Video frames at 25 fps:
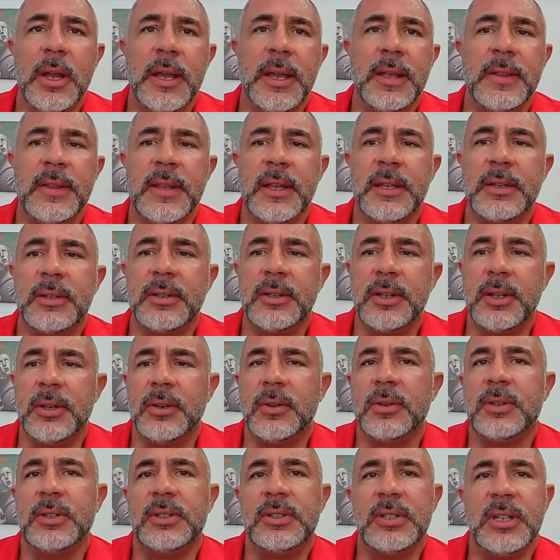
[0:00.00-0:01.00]
and then
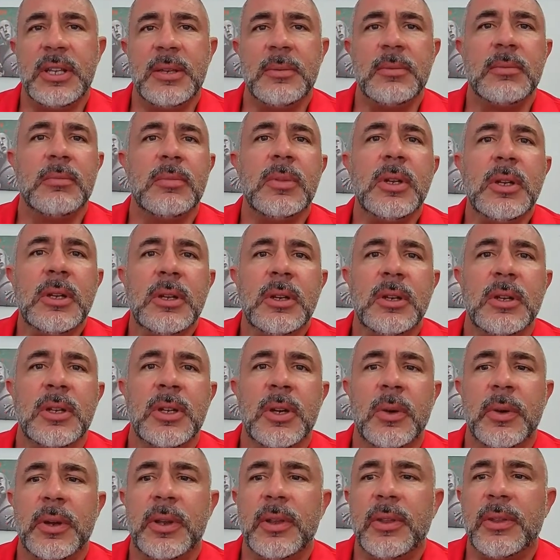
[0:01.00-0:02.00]
the team
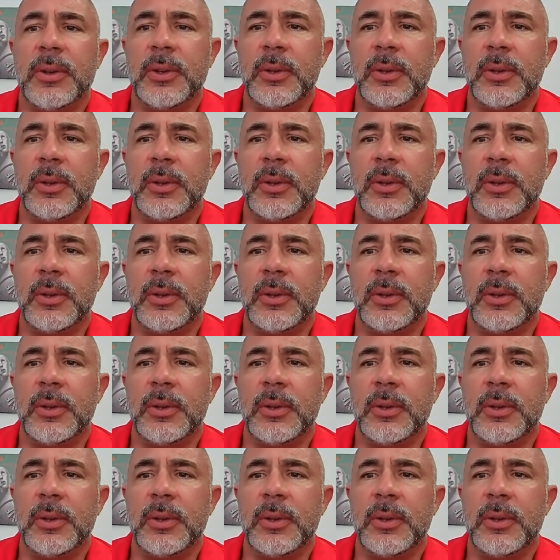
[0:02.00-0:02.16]
going